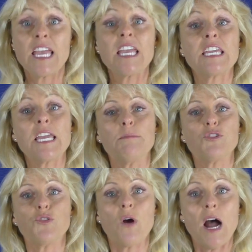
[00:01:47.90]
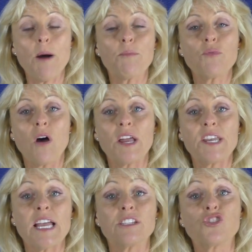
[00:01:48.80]
It keeps you upright
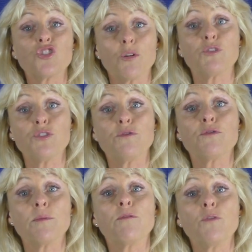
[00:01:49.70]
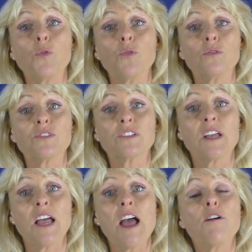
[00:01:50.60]
and stops you from falls.
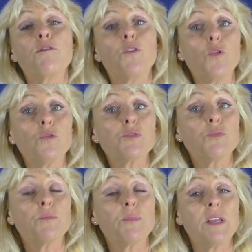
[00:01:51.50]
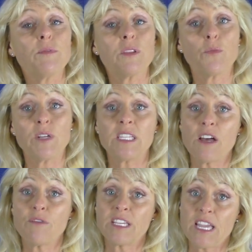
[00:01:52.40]
Falls put people that we
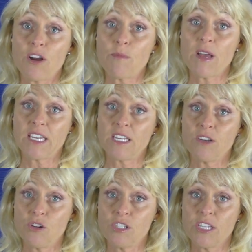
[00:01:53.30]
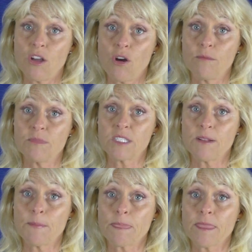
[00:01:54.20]
love and care about in nursing homes.
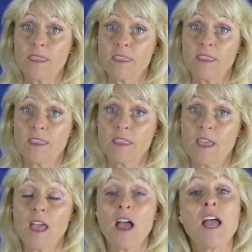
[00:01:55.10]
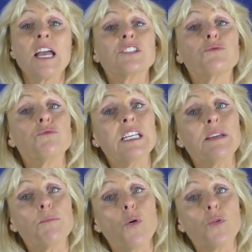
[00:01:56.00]
It's really
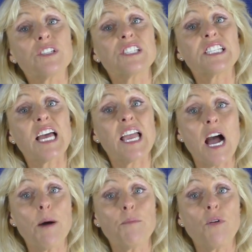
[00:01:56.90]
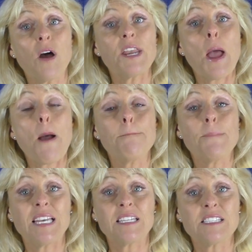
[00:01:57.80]
important to stay upright,
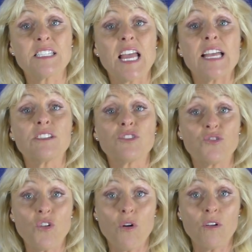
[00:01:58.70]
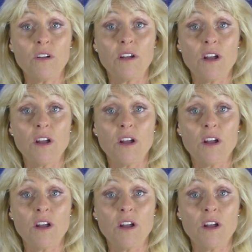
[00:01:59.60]
balanced and strong